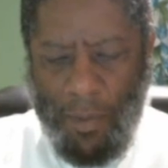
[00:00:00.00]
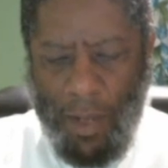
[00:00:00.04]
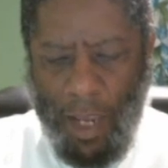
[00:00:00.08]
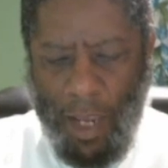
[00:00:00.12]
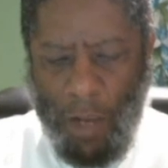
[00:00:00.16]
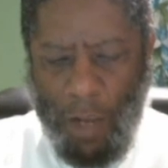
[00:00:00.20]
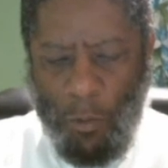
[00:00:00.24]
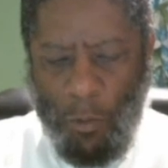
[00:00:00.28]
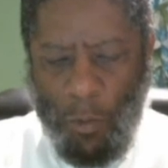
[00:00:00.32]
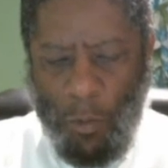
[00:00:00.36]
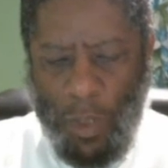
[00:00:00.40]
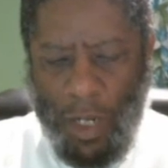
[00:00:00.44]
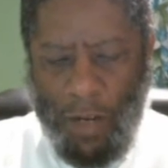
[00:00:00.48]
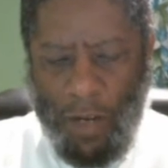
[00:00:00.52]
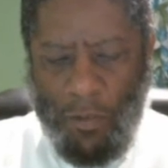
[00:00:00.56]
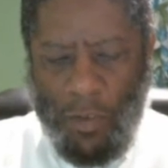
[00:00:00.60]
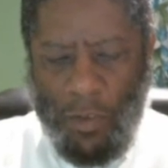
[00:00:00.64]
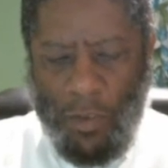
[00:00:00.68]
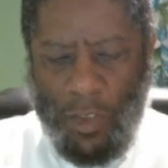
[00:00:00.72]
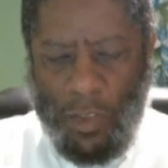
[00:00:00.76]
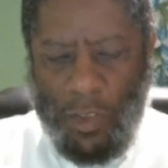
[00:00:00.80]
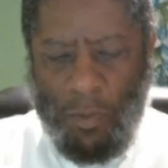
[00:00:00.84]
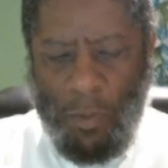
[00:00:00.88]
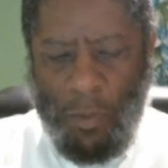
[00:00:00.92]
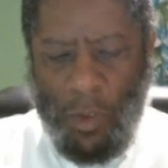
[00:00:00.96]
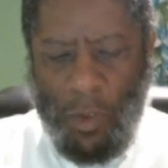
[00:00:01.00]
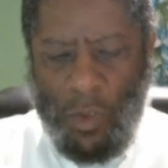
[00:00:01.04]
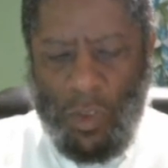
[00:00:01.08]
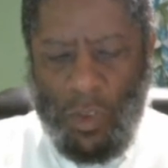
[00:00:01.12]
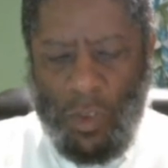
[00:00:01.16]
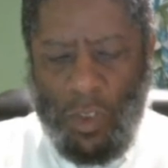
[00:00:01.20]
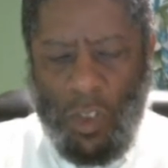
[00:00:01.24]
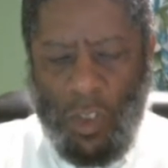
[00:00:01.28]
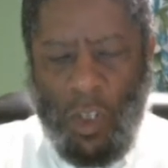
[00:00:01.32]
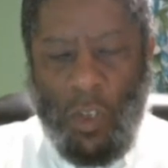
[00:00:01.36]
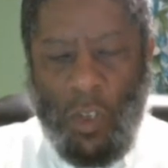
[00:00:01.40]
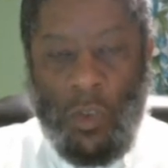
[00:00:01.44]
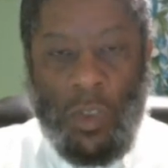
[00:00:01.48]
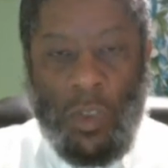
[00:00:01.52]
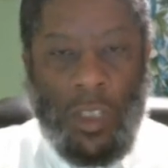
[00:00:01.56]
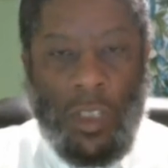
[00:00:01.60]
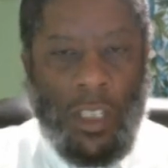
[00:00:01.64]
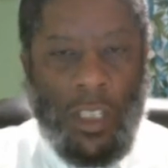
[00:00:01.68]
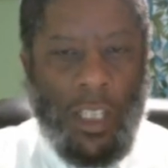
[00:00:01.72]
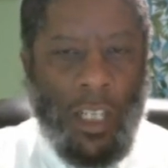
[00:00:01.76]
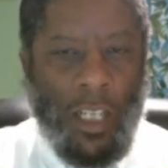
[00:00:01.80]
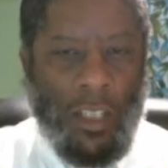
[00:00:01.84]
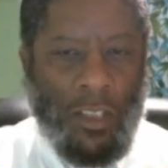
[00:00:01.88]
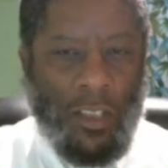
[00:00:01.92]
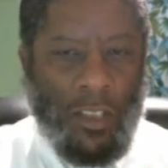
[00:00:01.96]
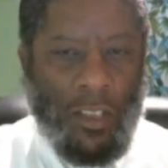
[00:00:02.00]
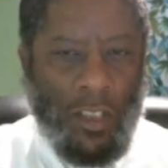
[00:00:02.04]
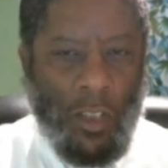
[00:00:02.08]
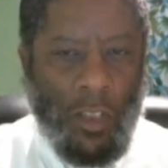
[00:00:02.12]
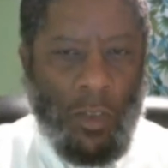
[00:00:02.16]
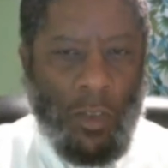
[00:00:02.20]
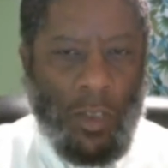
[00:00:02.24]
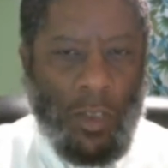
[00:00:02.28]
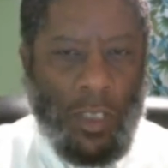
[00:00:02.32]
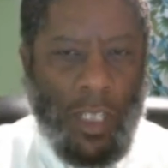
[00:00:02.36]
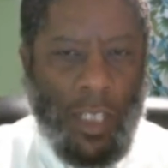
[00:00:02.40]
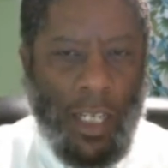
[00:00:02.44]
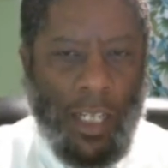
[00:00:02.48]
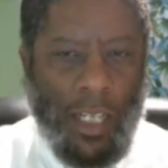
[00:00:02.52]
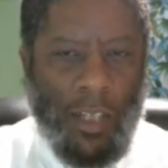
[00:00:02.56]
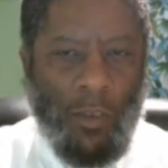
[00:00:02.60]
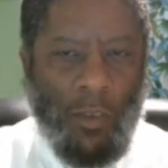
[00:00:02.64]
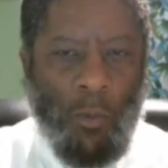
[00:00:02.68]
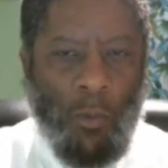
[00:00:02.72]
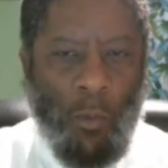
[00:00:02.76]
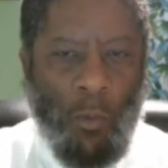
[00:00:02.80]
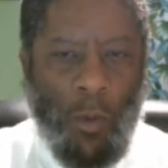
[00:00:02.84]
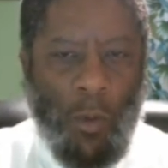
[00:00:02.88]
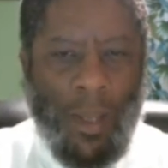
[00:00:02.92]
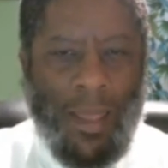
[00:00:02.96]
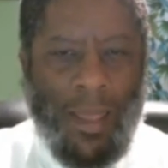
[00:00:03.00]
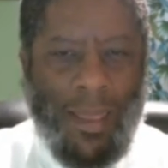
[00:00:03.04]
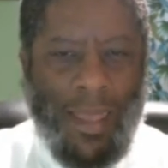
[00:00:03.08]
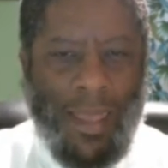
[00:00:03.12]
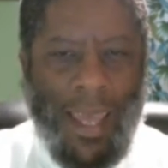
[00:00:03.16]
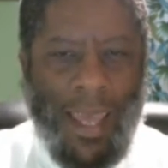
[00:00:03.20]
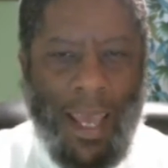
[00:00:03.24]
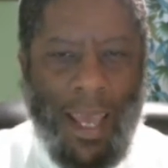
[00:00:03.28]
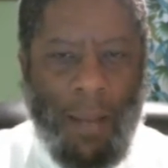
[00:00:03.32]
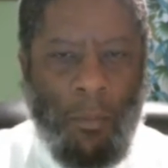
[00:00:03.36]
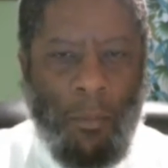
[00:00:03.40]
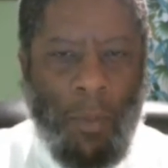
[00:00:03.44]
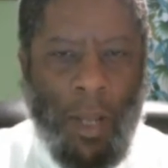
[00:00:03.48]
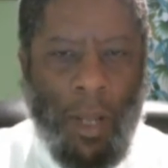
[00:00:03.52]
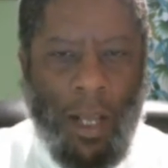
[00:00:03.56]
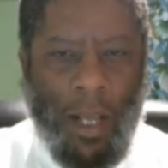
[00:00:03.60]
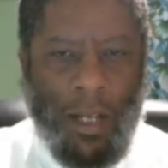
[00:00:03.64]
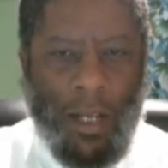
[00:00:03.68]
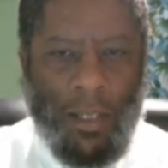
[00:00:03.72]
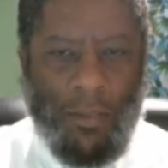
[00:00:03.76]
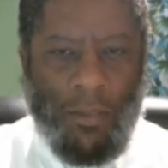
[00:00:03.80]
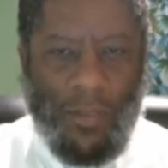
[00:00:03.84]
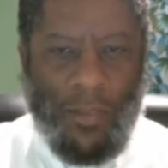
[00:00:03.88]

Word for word: and whatever is most closely associated with that block of